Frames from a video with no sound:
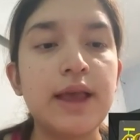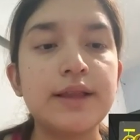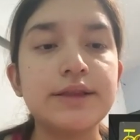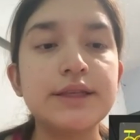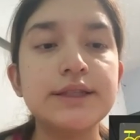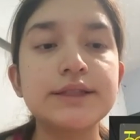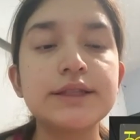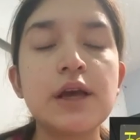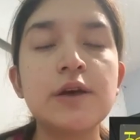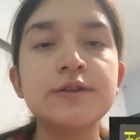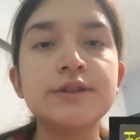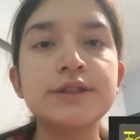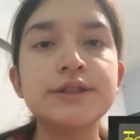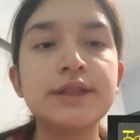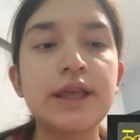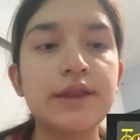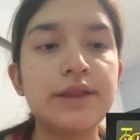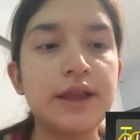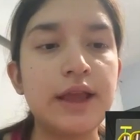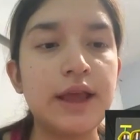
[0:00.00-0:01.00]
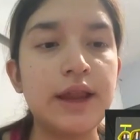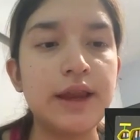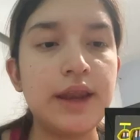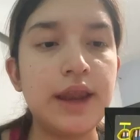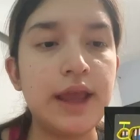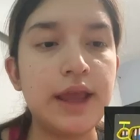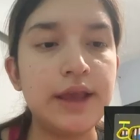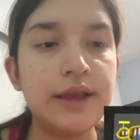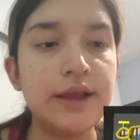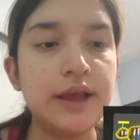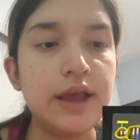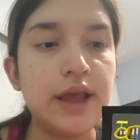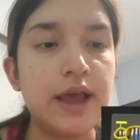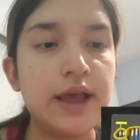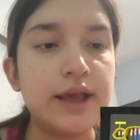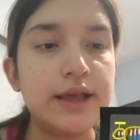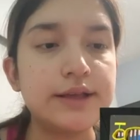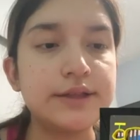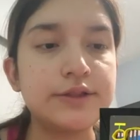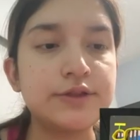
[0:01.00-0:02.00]
This causes the DNA
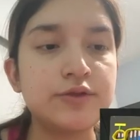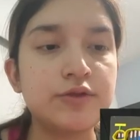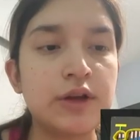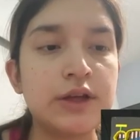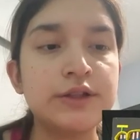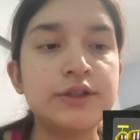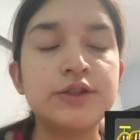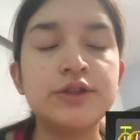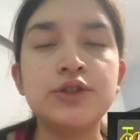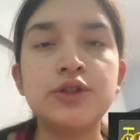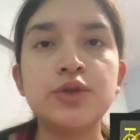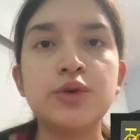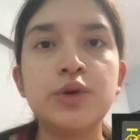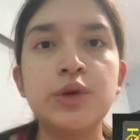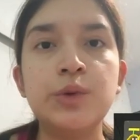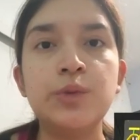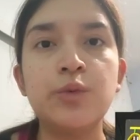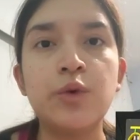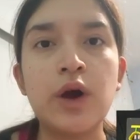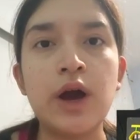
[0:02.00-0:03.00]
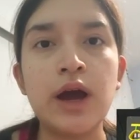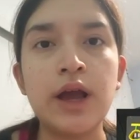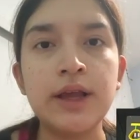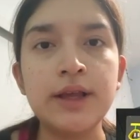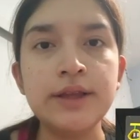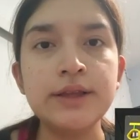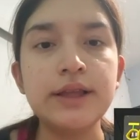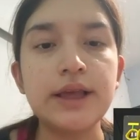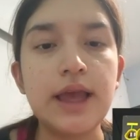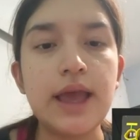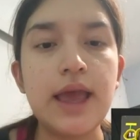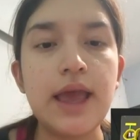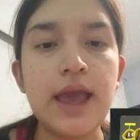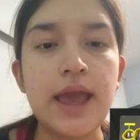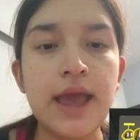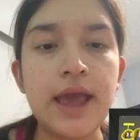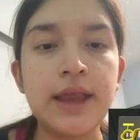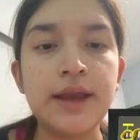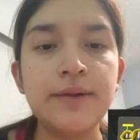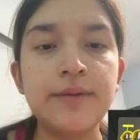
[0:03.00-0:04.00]
strands to unwind
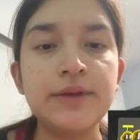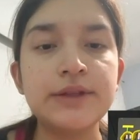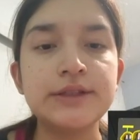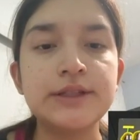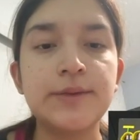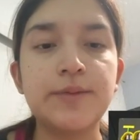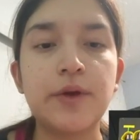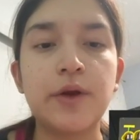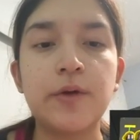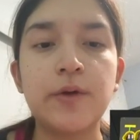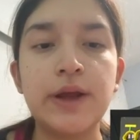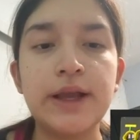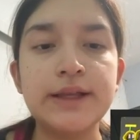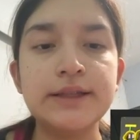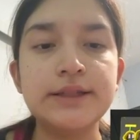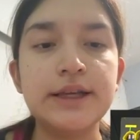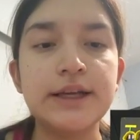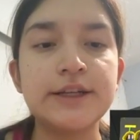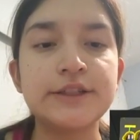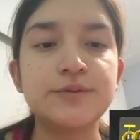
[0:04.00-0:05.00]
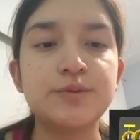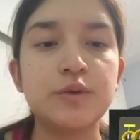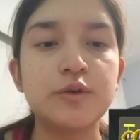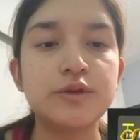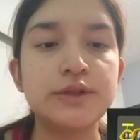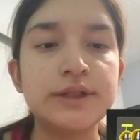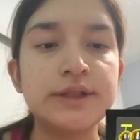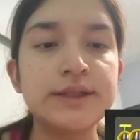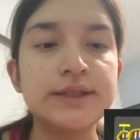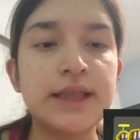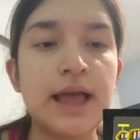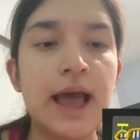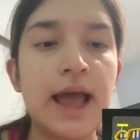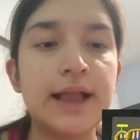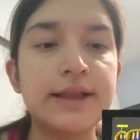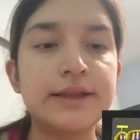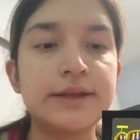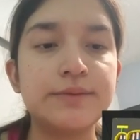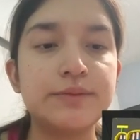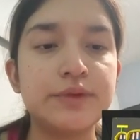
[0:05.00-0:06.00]
and separate, exposing the
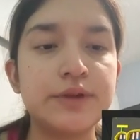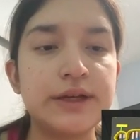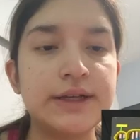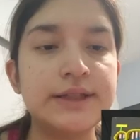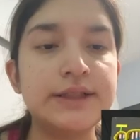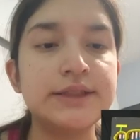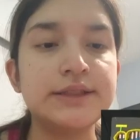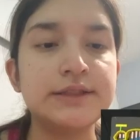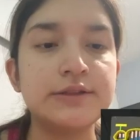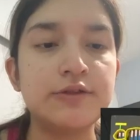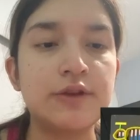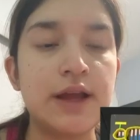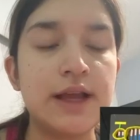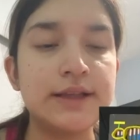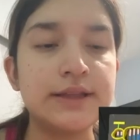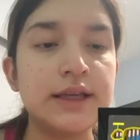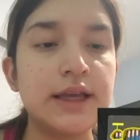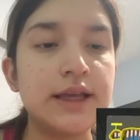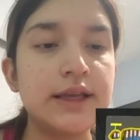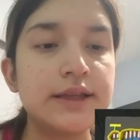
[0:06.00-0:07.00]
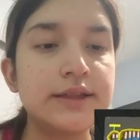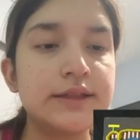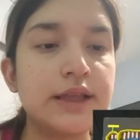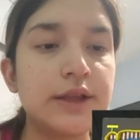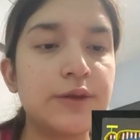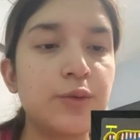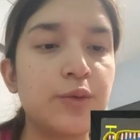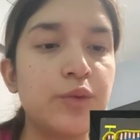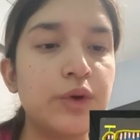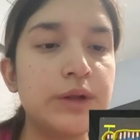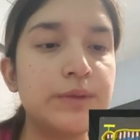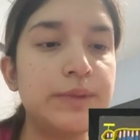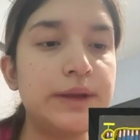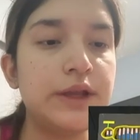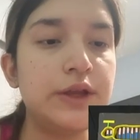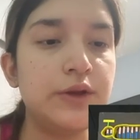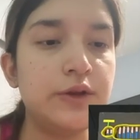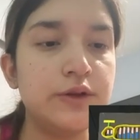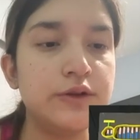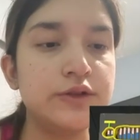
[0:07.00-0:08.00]
template strand that will be
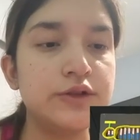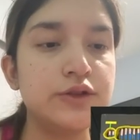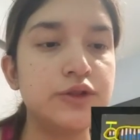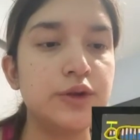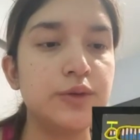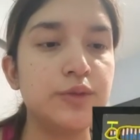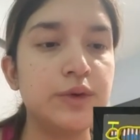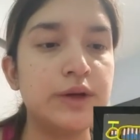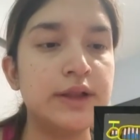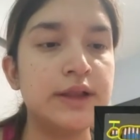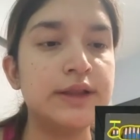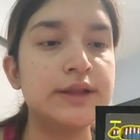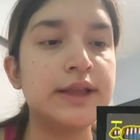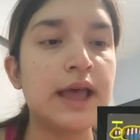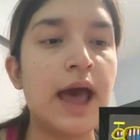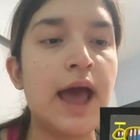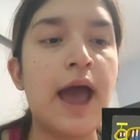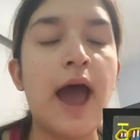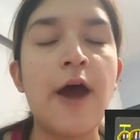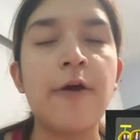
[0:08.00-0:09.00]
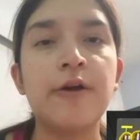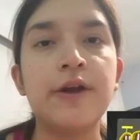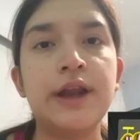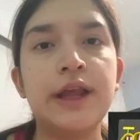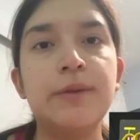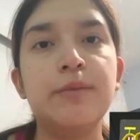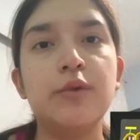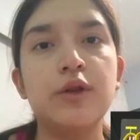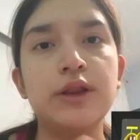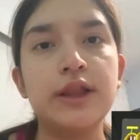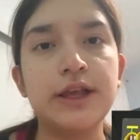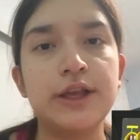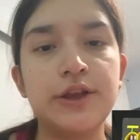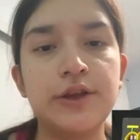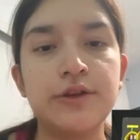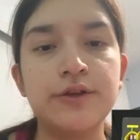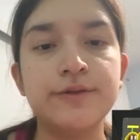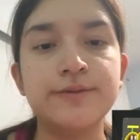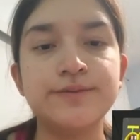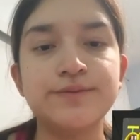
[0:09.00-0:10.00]
used to build the RNA
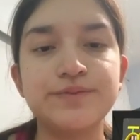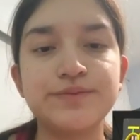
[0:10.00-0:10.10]
molecule.